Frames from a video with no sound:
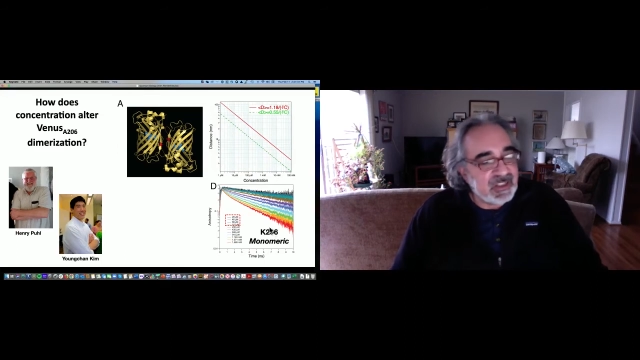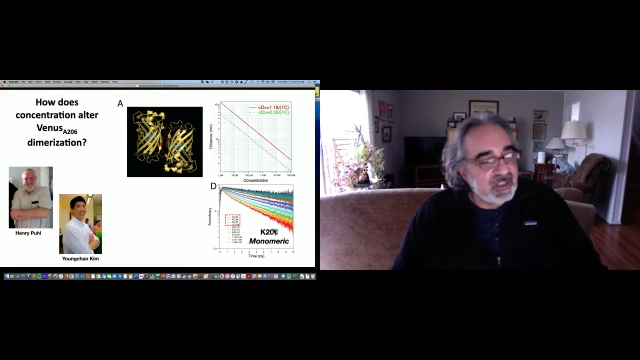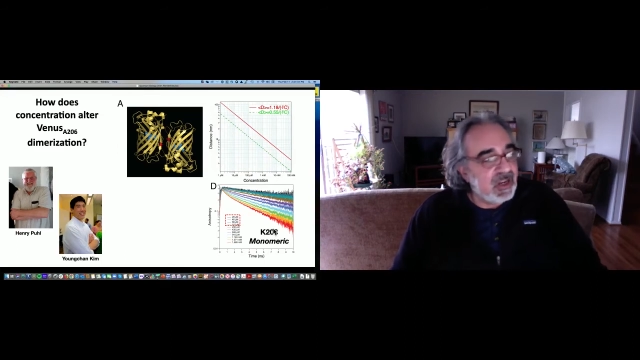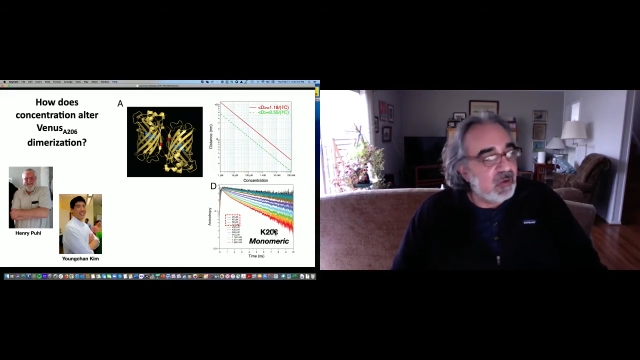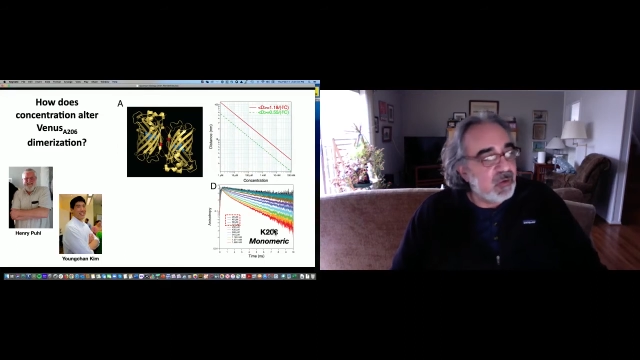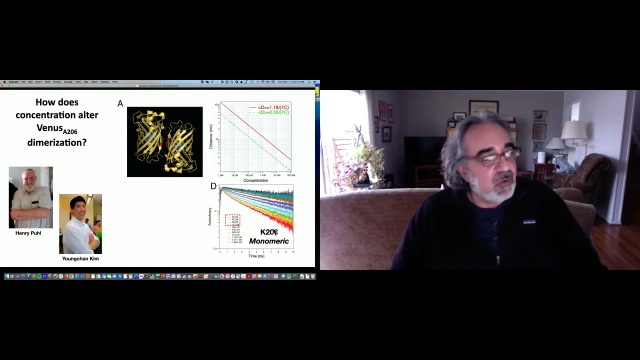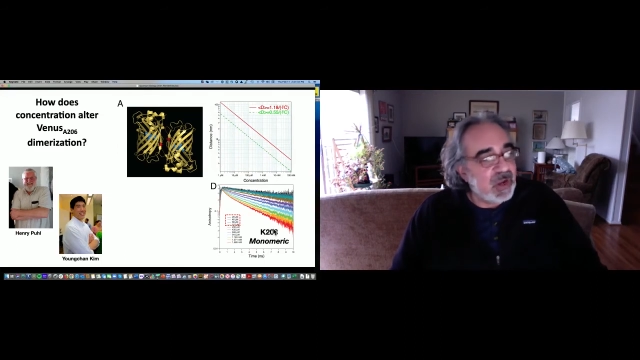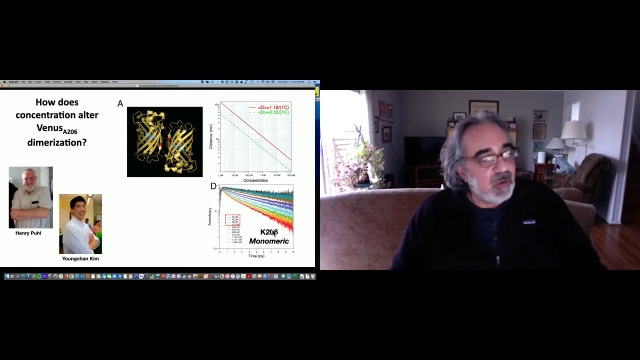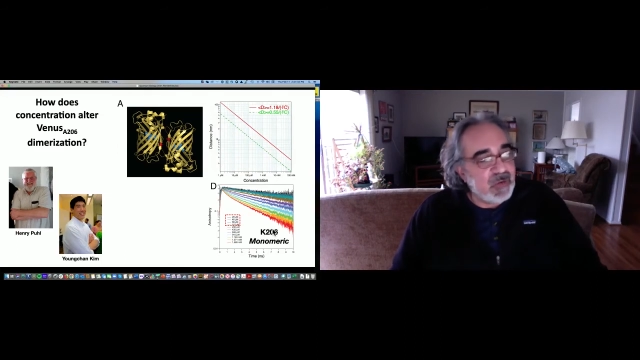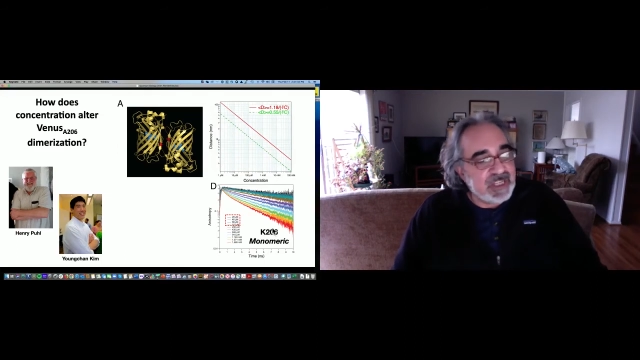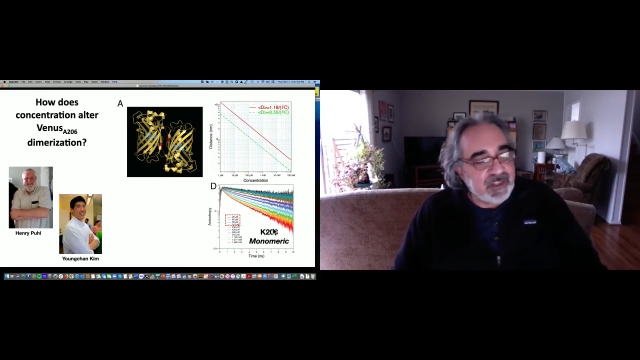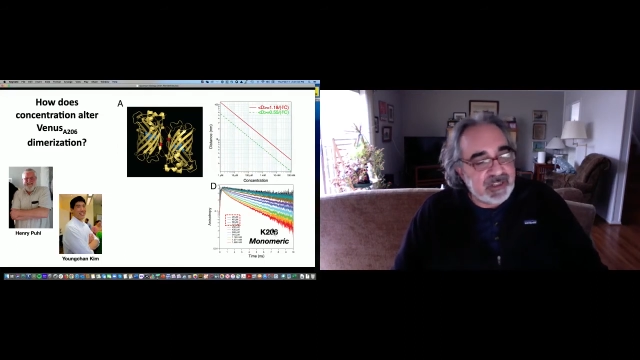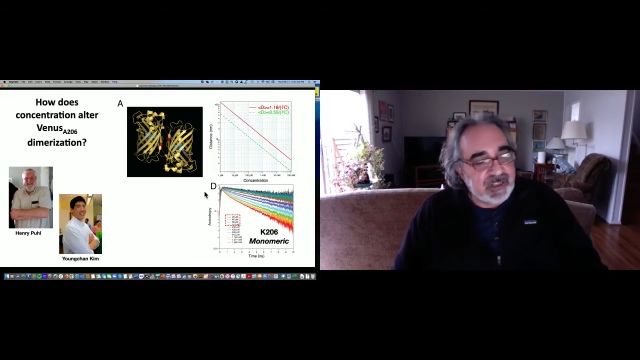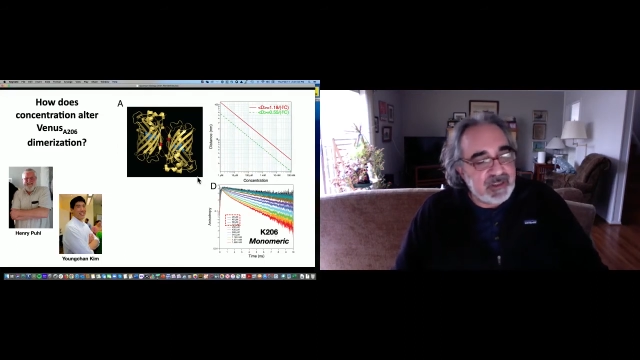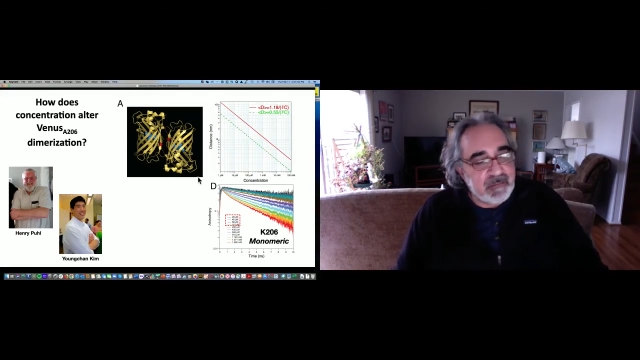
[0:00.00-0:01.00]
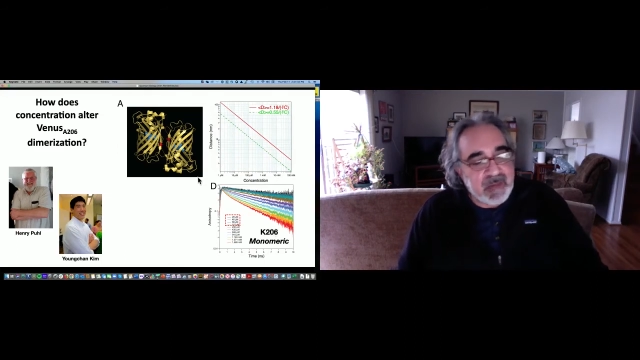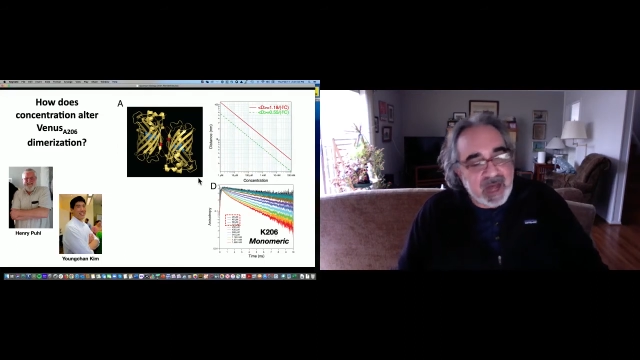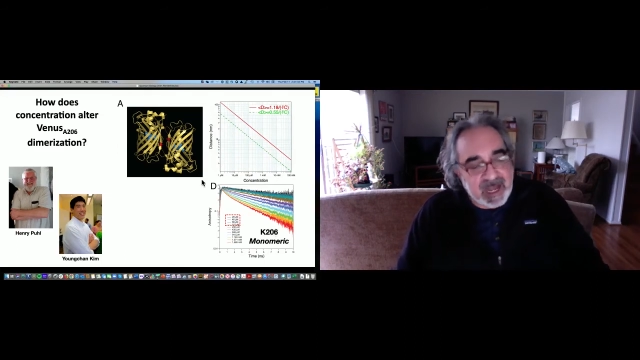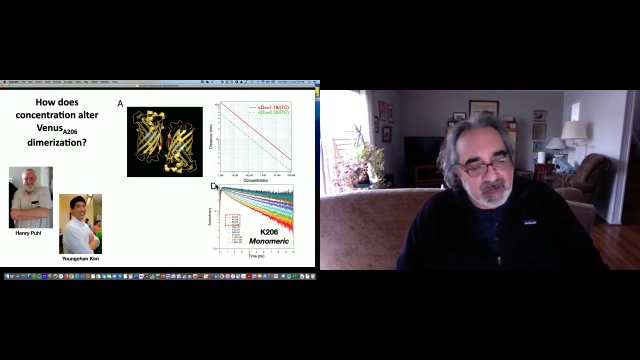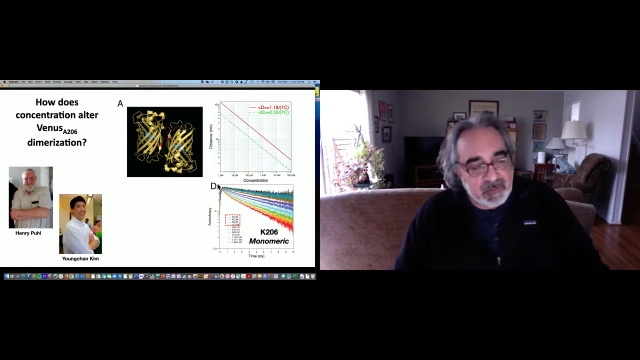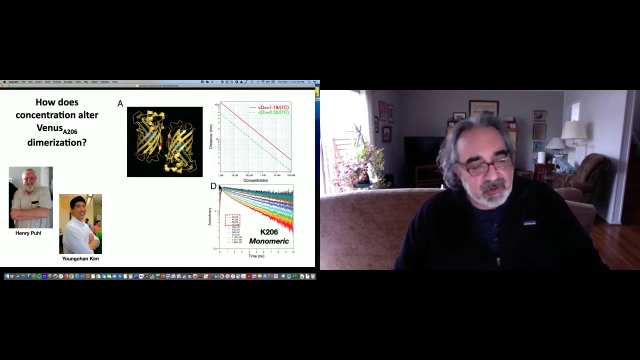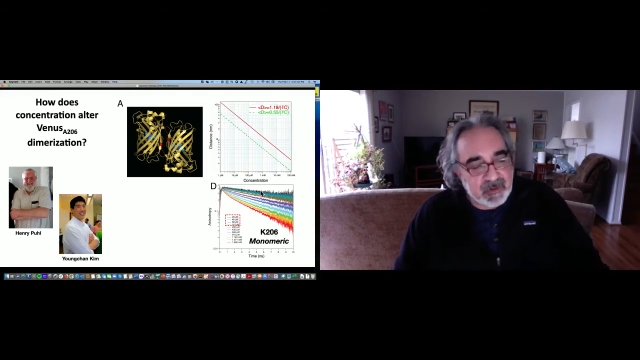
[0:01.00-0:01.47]
we took the
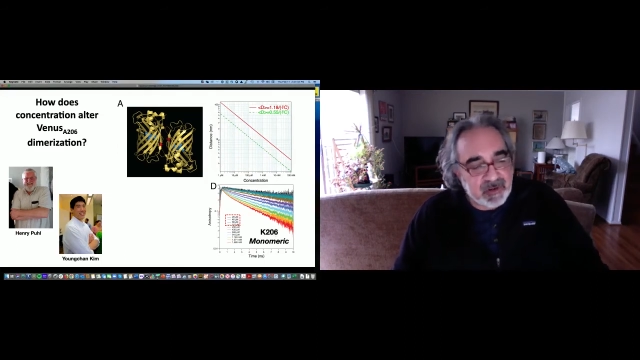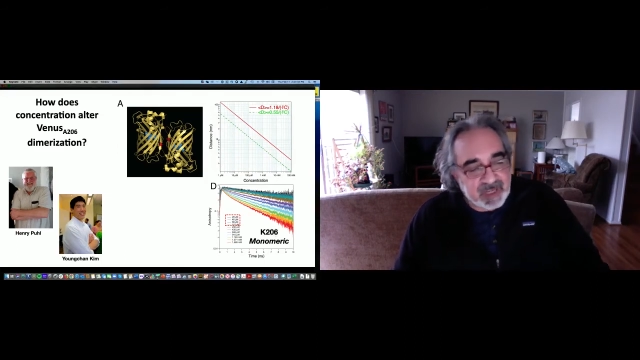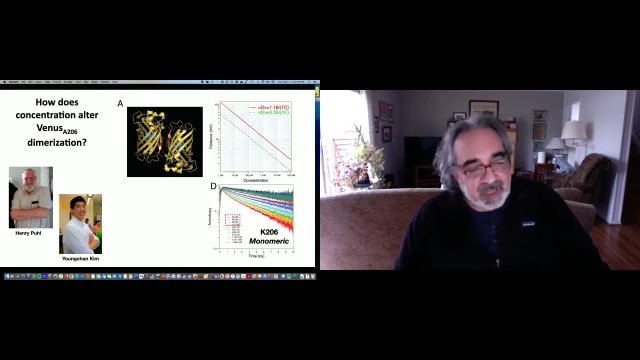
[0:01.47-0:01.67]
monomer,